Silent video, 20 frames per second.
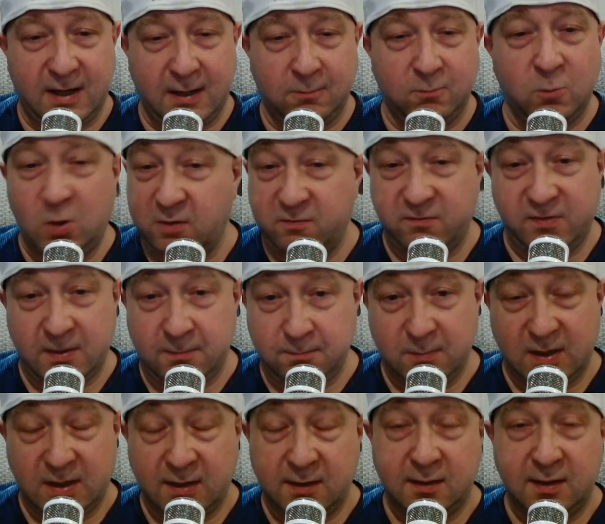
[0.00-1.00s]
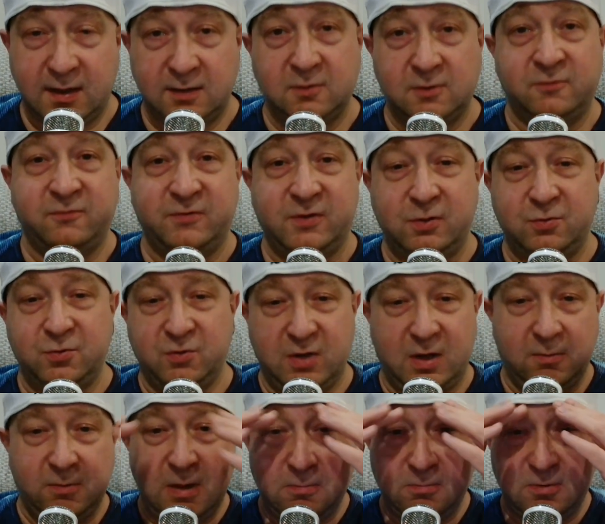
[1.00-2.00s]
I'm one of them. I love
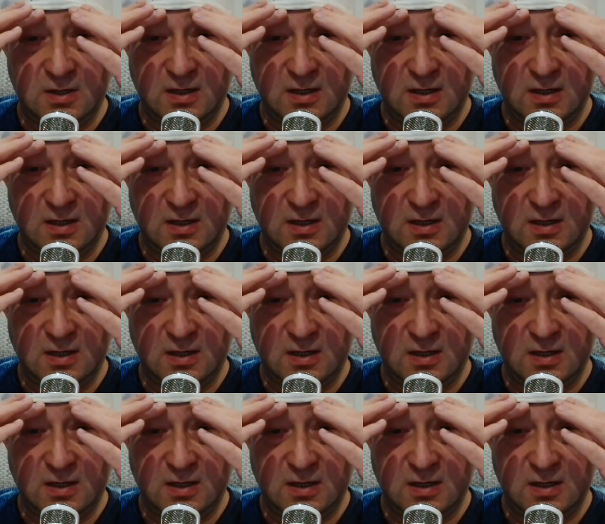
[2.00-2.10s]
Futurama.